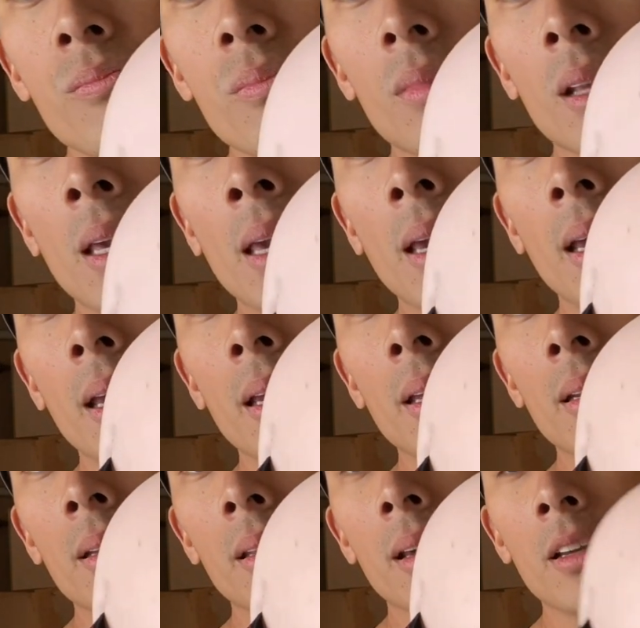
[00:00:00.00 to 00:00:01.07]

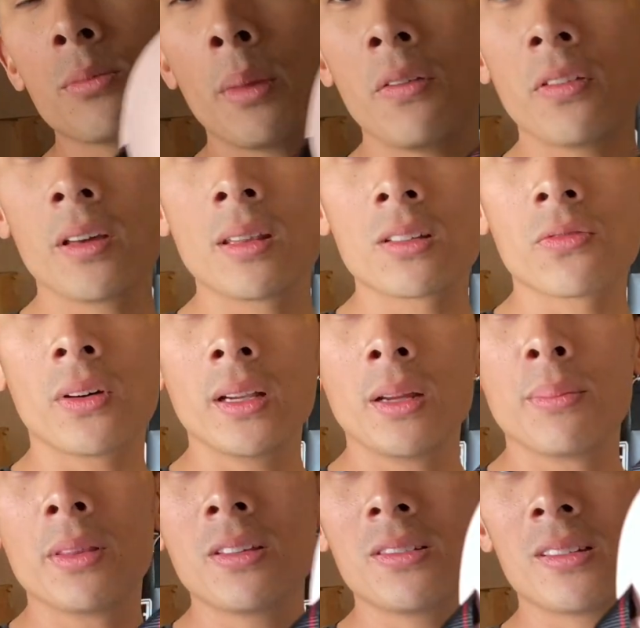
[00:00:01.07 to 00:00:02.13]
And you guys may find this funny,
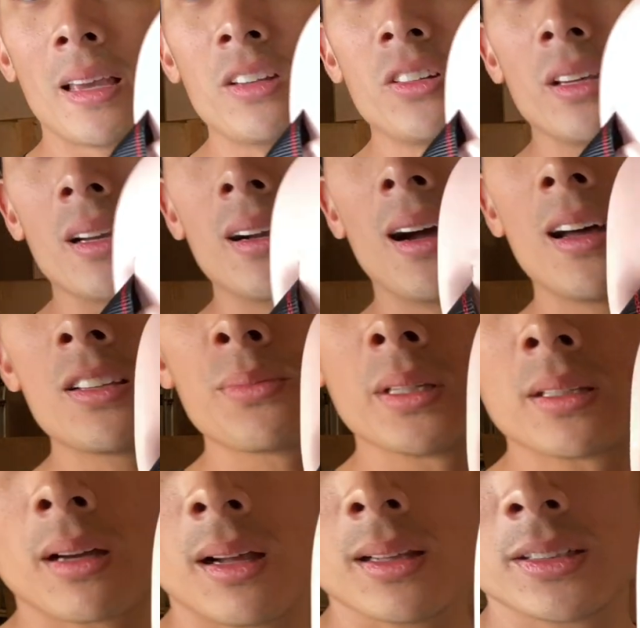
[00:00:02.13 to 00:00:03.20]
but this is actually a
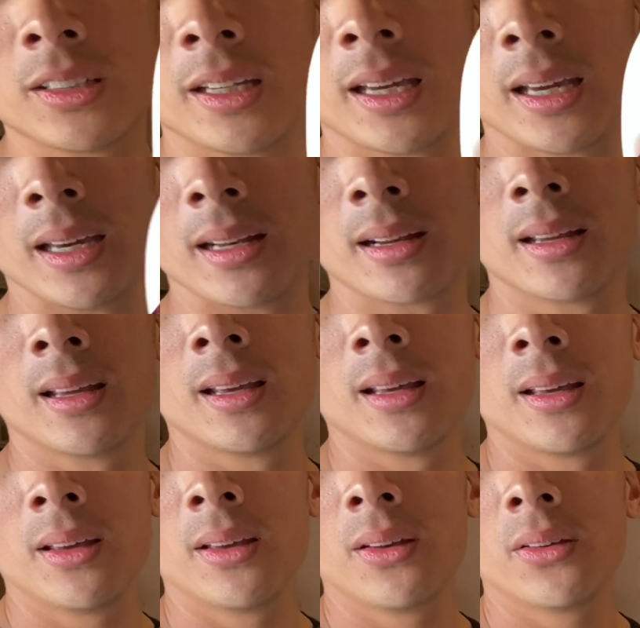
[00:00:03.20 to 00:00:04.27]
cosmetology head.
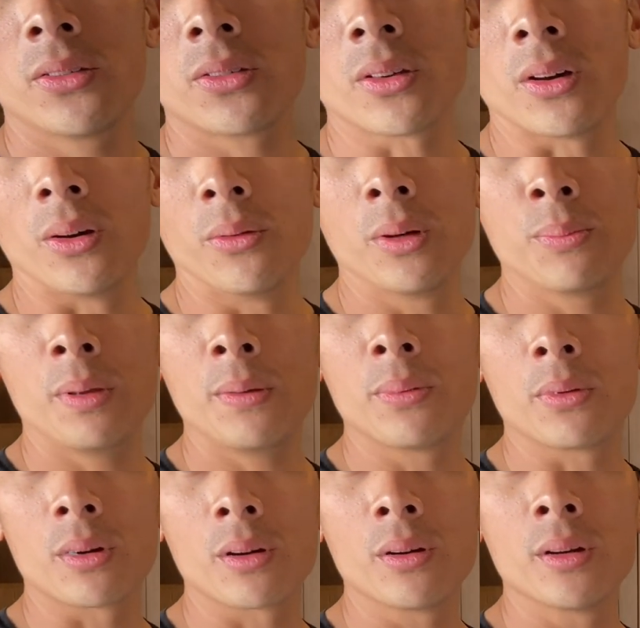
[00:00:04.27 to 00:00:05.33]
So when
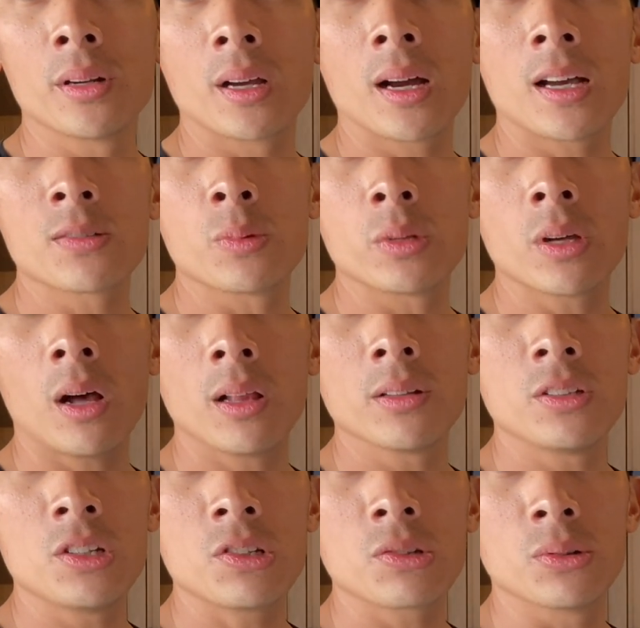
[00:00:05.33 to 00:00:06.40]
people are going to
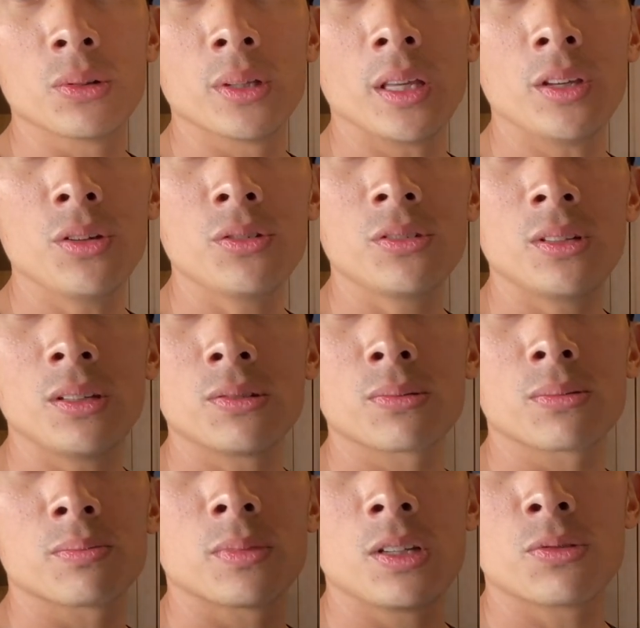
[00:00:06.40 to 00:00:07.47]
cosmetology school, they use
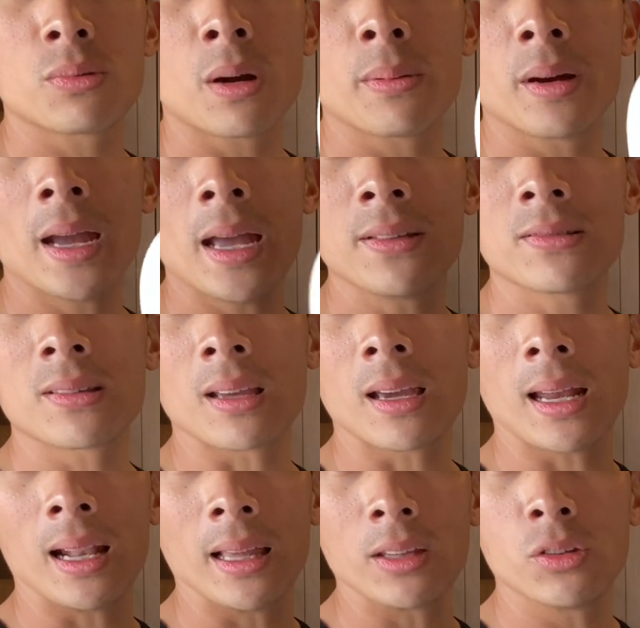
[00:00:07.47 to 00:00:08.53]
these rubber heads to
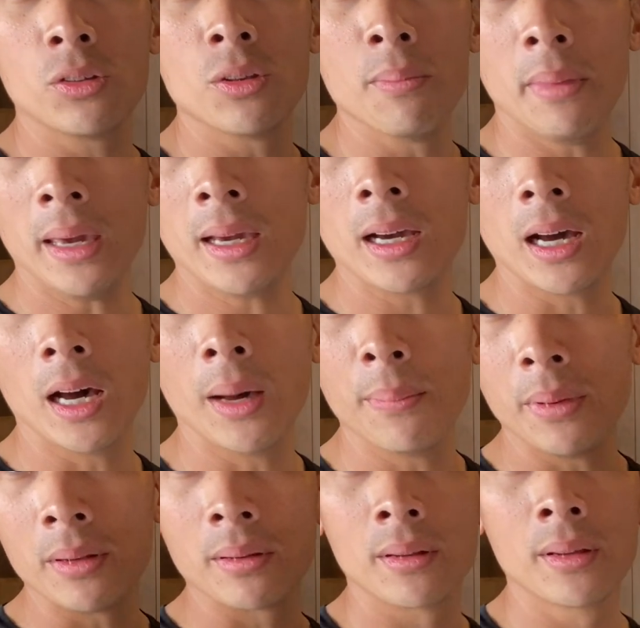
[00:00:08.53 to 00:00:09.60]
kind of like do the
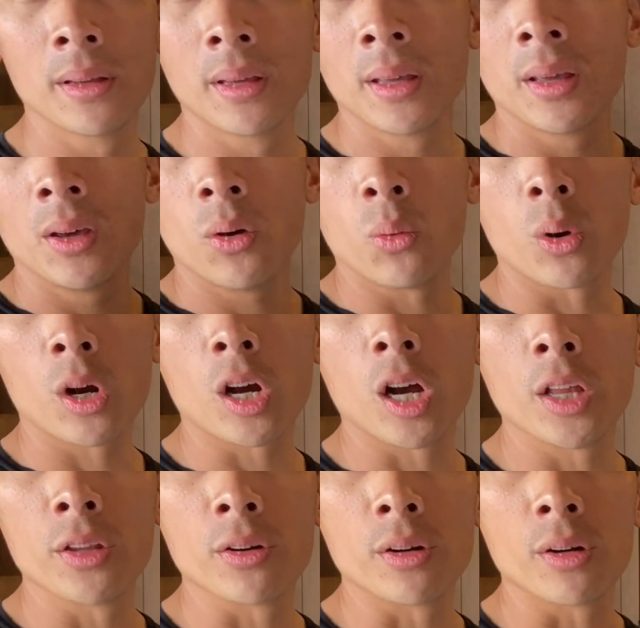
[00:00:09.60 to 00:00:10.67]
makeup and work
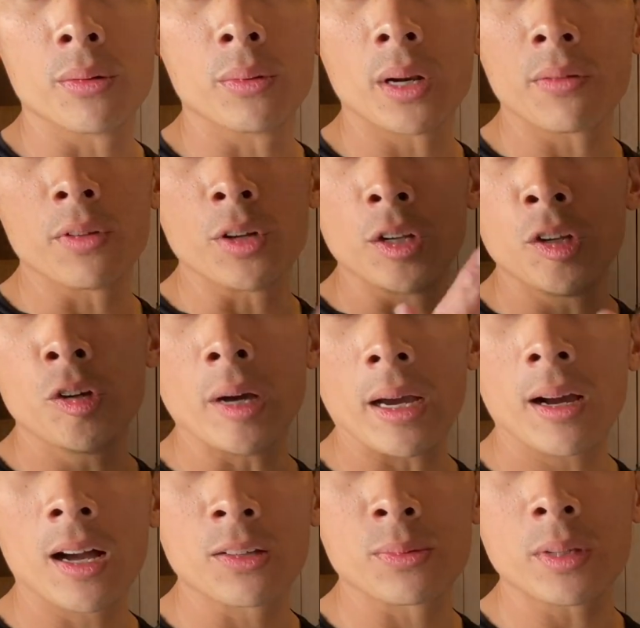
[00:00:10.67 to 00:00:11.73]
on their whatever they do at
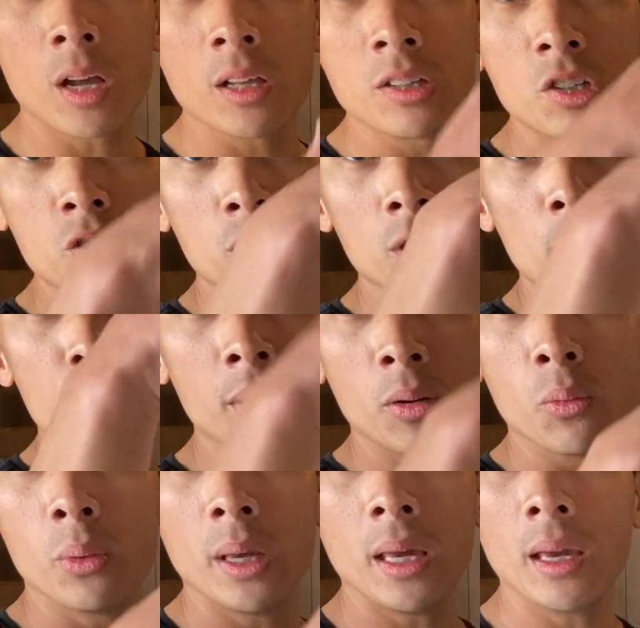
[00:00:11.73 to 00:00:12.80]
cosmetology school, and they put a
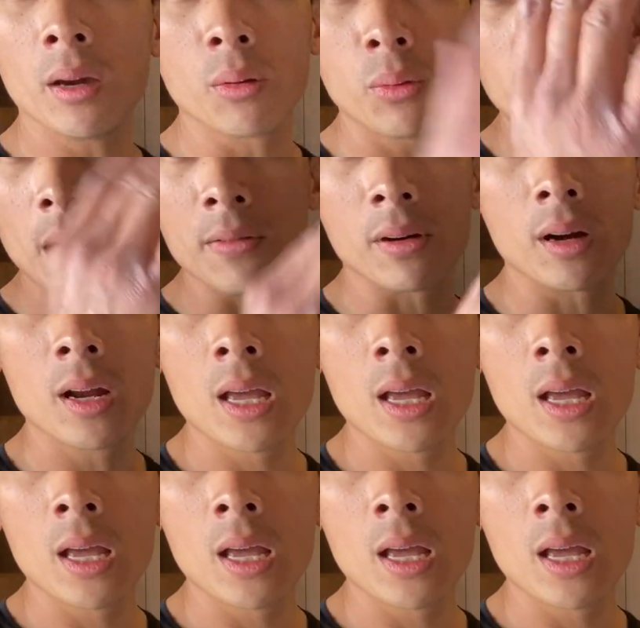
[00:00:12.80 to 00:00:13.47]
wig or whatever.